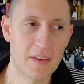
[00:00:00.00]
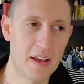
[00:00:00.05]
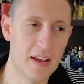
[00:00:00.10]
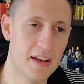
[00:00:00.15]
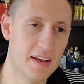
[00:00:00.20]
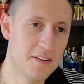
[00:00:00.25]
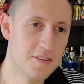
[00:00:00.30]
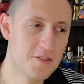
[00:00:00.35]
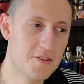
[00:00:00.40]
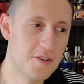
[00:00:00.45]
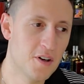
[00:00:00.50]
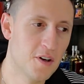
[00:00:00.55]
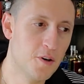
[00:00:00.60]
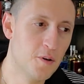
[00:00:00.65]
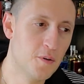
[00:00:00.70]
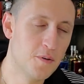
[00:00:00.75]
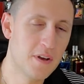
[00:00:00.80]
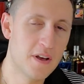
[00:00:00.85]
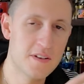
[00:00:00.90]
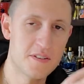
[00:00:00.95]
And
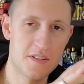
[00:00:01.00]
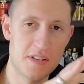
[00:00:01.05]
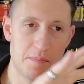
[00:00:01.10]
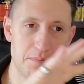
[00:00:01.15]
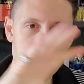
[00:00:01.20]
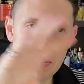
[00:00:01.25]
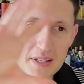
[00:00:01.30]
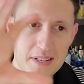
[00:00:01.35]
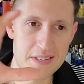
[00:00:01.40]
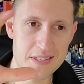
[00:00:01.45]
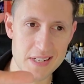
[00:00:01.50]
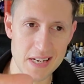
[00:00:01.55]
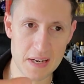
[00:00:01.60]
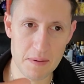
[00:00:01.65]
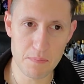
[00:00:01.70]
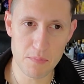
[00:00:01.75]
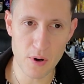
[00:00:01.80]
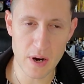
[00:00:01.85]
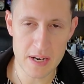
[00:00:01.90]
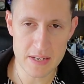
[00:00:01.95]
so,
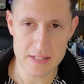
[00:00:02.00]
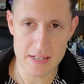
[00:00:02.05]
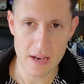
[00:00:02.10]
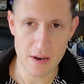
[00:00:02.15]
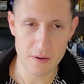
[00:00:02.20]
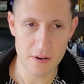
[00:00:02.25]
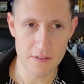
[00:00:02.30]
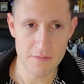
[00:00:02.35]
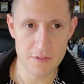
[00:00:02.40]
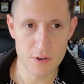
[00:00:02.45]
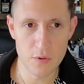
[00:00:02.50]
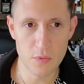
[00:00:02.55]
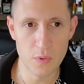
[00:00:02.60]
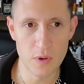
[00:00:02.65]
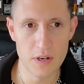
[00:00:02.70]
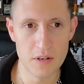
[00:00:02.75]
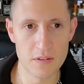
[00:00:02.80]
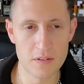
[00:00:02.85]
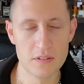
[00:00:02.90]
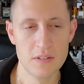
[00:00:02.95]
simplistic breakdown, if you
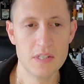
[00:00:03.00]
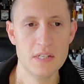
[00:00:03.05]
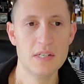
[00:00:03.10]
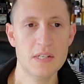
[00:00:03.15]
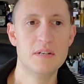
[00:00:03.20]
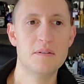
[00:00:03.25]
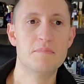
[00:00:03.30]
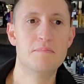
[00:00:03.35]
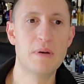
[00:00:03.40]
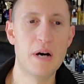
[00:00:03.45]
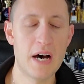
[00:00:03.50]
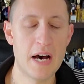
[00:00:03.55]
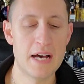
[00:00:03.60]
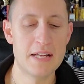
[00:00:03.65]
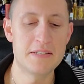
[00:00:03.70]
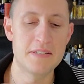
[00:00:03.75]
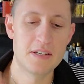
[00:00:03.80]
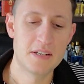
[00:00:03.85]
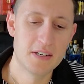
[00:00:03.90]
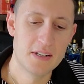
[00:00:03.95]
will.
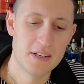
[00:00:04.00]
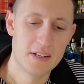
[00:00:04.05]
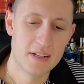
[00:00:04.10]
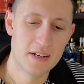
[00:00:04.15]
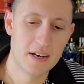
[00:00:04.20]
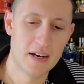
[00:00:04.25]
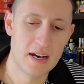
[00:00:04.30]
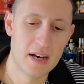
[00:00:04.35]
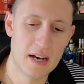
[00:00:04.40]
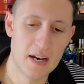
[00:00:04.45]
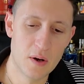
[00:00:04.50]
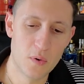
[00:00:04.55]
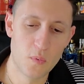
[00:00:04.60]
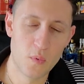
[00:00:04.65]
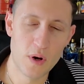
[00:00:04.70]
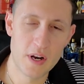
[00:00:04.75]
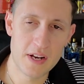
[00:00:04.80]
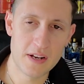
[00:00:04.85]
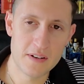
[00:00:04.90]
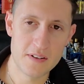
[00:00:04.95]
But uh,
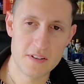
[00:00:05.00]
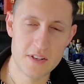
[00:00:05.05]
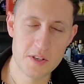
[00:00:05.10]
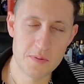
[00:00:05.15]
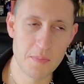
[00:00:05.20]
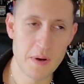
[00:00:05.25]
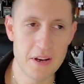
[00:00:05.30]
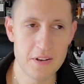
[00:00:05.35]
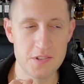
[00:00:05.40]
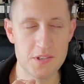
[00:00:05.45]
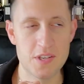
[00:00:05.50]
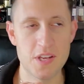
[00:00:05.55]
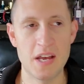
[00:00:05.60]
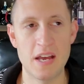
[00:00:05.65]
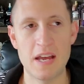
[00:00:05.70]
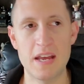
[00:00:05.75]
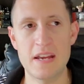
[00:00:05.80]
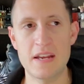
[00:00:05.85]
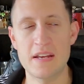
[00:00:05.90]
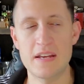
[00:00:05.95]
what it smells
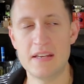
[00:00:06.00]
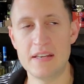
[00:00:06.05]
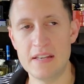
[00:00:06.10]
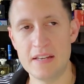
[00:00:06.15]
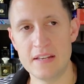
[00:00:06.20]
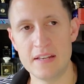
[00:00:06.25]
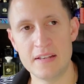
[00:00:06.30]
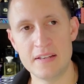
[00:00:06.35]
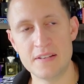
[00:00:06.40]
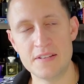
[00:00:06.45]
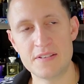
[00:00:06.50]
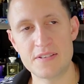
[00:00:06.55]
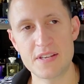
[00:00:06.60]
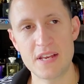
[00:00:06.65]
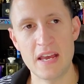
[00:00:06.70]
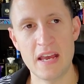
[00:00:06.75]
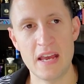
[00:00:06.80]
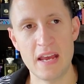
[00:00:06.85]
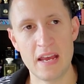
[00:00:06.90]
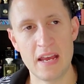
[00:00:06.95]
like is
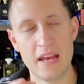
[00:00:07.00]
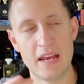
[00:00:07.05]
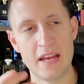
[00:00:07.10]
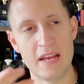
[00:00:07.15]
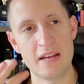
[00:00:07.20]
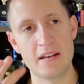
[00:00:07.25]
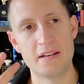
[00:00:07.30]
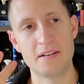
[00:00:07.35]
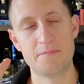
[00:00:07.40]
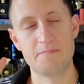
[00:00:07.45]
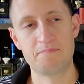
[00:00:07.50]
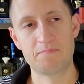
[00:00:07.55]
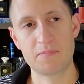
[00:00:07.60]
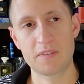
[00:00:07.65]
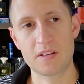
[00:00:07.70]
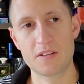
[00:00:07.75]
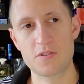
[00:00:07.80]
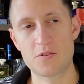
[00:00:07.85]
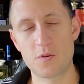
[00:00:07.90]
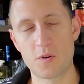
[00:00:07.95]
a
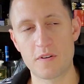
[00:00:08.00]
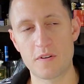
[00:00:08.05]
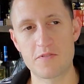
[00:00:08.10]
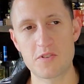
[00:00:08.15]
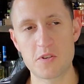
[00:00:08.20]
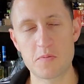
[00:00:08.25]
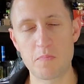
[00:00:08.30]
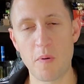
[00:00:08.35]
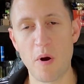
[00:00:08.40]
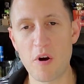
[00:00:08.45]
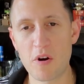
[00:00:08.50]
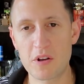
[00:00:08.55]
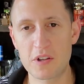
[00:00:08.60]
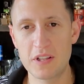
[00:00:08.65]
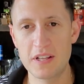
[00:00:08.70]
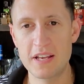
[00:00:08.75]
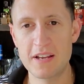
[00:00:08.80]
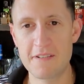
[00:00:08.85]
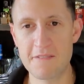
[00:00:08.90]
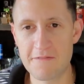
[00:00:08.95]
sort of
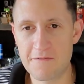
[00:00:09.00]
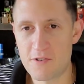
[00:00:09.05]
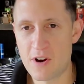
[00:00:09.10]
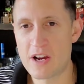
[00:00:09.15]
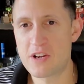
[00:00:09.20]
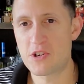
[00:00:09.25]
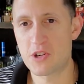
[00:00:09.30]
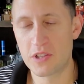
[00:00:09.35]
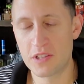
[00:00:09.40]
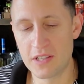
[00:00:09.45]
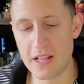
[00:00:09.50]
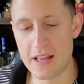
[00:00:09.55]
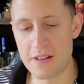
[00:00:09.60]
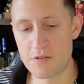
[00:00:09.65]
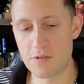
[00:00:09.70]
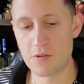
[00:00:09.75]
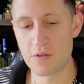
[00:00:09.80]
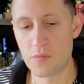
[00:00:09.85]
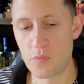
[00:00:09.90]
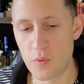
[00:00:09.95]
sparkling fresh
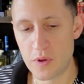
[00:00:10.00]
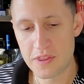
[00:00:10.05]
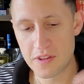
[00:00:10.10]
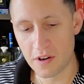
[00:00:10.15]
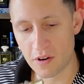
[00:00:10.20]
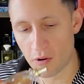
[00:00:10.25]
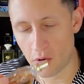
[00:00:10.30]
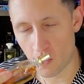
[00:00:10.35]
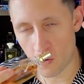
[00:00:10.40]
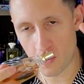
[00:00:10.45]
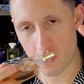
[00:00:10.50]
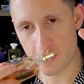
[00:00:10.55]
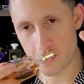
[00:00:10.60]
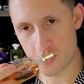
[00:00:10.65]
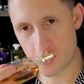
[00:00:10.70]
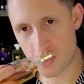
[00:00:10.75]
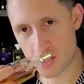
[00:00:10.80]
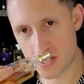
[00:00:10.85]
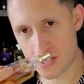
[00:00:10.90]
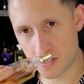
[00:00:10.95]
leather with an
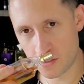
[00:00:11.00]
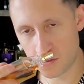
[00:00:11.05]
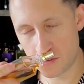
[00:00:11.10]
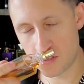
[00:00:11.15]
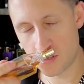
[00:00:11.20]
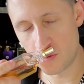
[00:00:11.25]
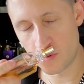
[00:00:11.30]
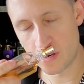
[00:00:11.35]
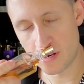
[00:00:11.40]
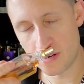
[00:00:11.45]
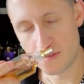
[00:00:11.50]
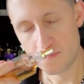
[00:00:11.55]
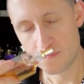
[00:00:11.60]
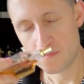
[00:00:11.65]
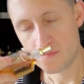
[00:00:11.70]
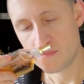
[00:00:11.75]
orange tilt to it.